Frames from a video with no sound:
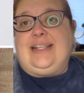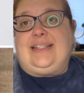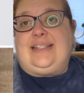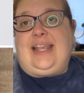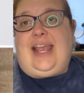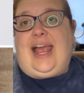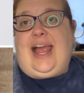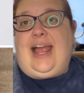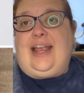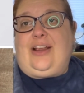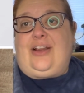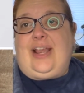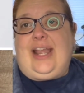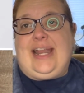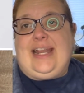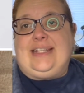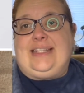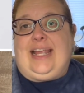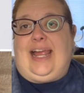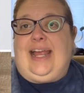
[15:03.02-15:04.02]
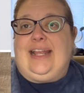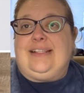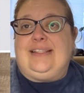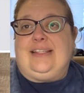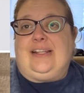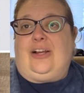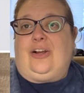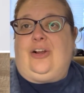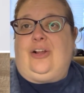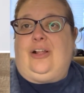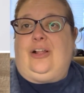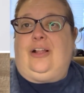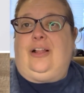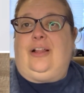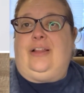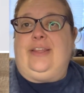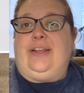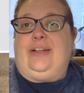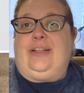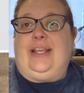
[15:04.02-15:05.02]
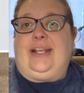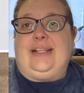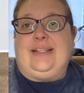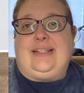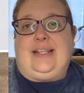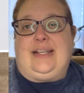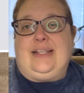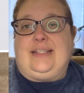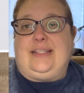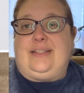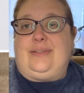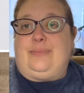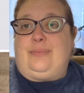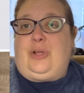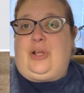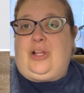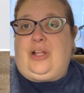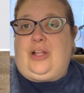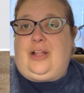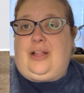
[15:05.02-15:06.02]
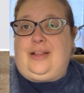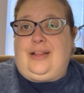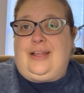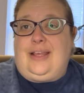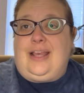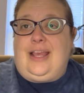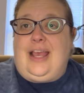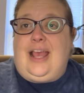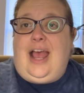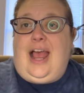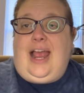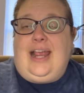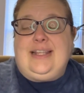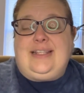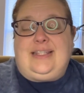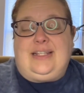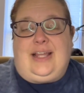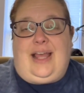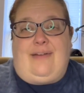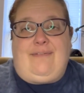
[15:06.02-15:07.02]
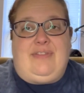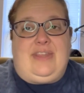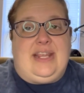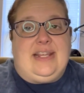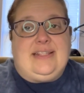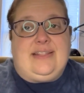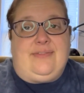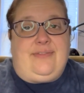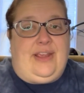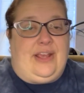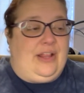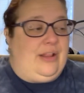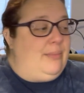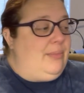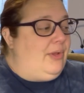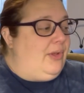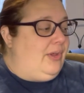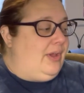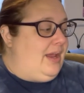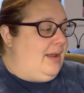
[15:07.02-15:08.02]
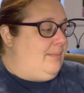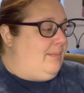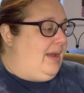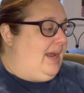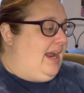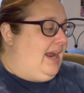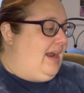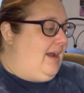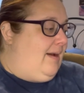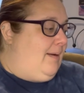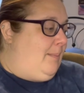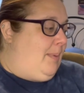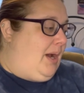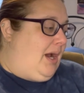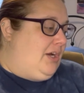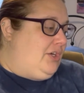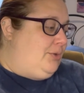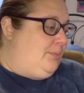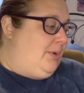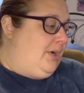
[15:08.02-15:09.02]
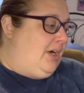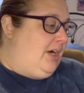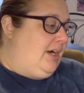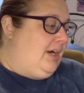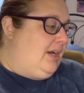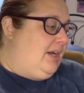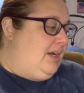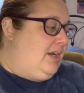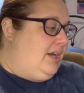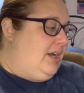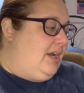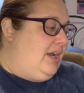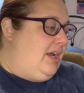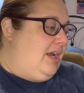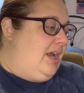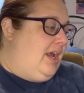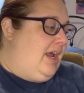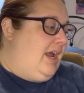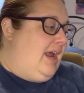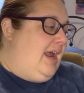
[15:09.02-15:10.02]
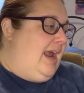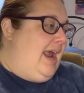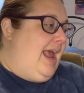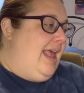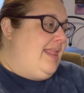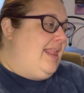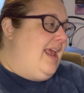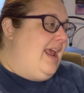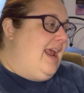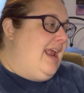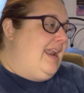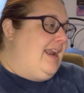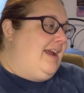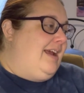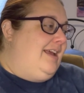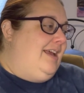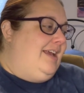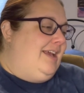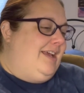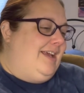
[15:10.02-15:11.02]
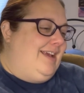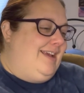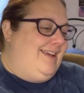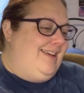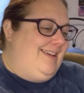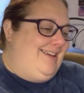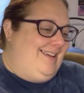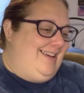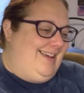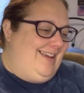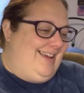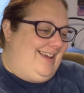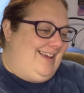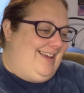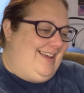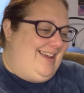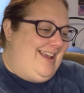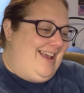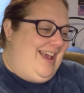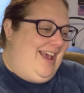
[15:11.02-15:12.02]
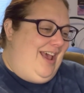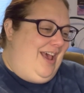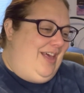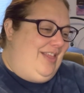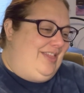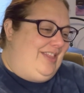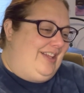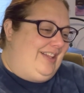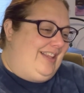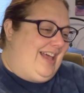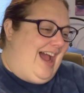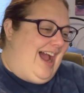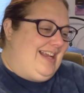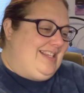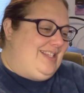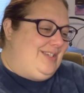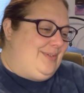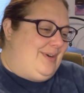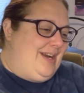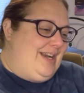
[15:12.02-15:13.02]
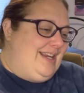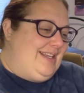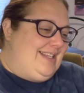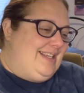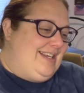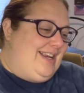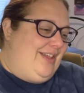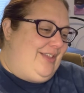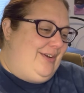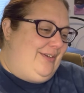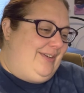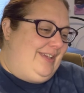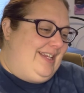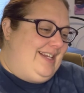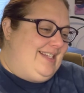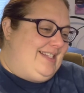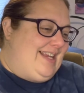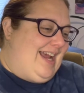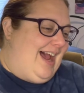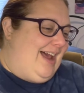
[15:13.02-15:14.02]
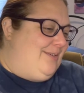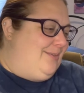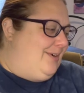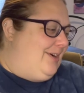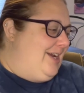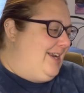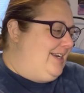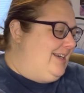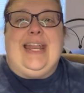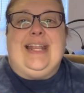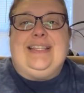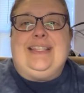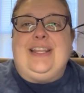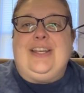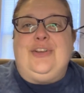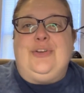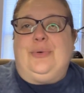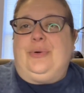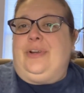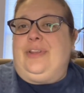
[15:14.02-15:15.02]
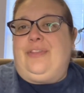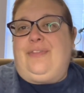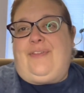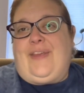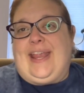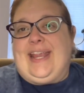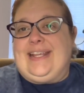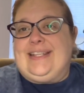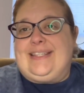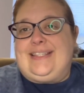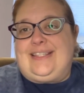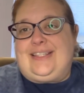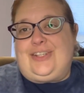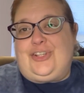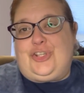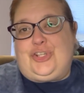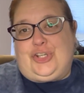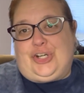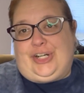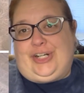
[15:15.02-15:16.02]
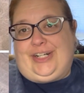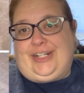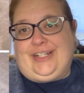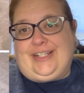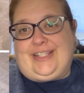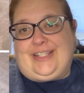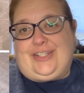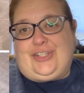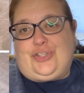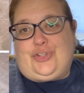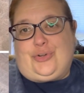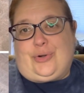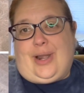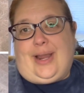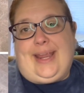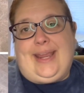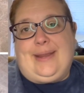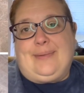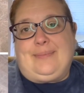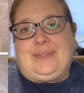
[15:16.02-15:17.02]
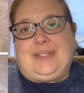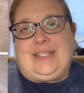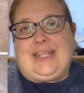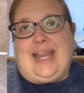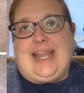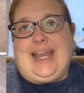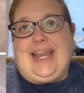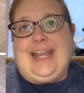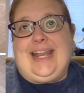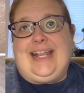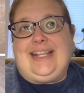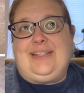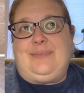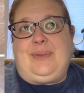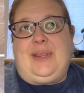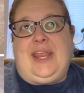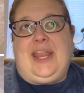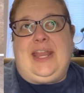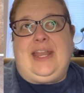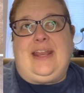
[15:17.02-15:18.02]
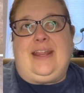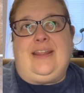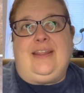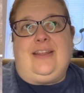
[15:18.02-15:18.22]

tag or any tags at all. They're like a size small. I still have these available in my Poshmark. And then The last one is another really sad one. It is a North Face shirt, striped, and it has been